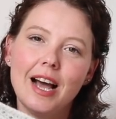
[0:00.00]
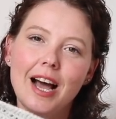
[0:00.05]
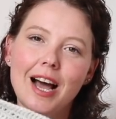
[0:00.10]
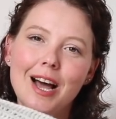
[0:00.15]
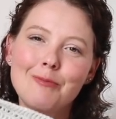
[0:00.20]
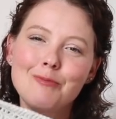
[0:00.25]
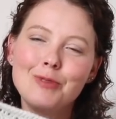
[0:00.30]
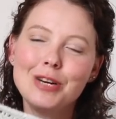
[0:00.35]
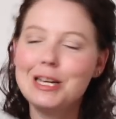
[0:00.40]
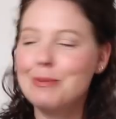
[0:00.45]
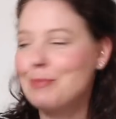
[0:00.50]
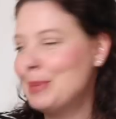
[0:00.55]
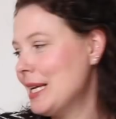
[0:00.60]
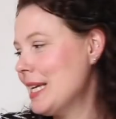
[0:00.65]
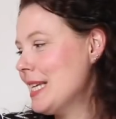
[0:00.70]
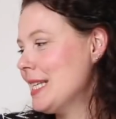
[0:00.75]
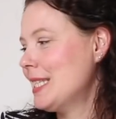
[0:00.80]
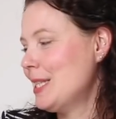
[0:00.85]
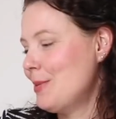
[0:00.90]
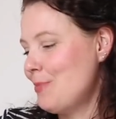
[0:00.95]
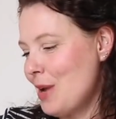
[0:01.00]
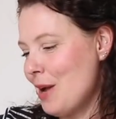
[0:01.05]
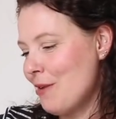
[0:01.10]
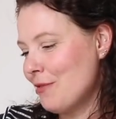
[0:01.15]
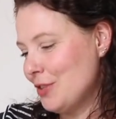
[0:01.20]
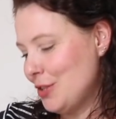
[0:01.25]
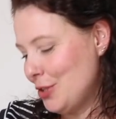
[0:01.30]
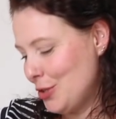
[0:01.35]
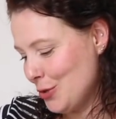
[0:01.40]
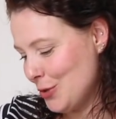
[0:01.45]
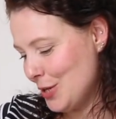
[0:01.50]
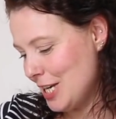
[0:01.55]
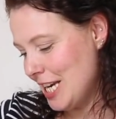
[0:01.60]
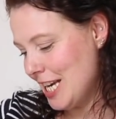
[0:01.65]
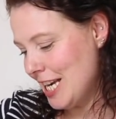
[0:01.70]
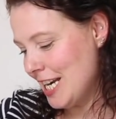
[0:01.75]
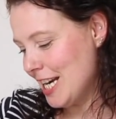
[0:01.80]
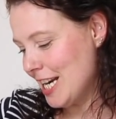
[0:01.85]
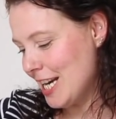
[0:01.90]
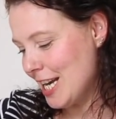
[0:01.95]
I'm really pleased to be able to join
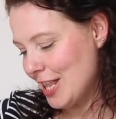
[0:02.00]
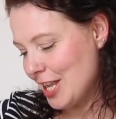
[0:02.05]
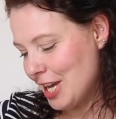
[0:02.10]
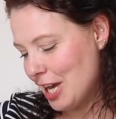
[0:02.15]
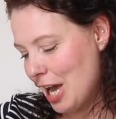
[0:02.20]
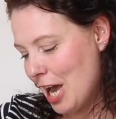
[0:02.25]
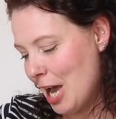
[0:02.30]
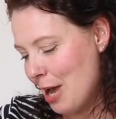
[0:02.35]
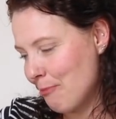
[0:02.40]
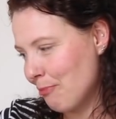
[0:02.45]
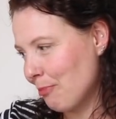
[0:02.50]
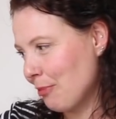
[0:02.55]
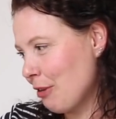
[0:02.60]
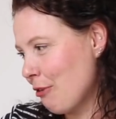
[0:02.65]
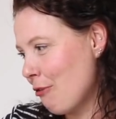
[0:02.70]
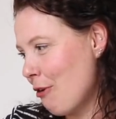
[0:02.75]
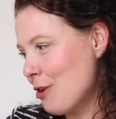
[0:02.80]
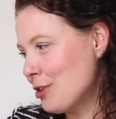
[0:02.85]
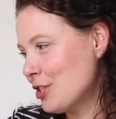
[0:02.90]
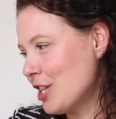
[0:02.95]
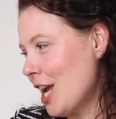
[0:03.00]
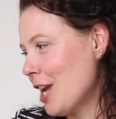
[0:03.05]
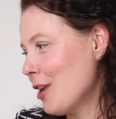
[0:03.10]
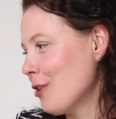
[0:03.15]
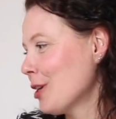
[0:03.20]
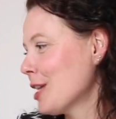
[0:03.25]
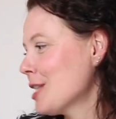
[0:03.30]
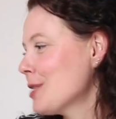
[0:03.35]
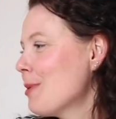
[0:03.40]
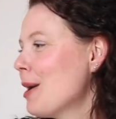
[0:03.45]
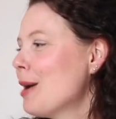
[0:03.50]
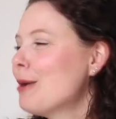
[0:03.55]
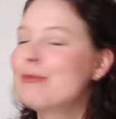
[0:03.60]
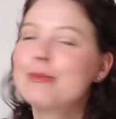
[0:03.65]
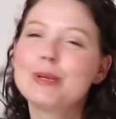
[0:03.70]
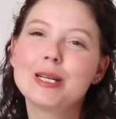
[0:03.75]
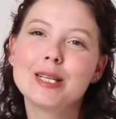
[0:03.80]
in another crochet along as well,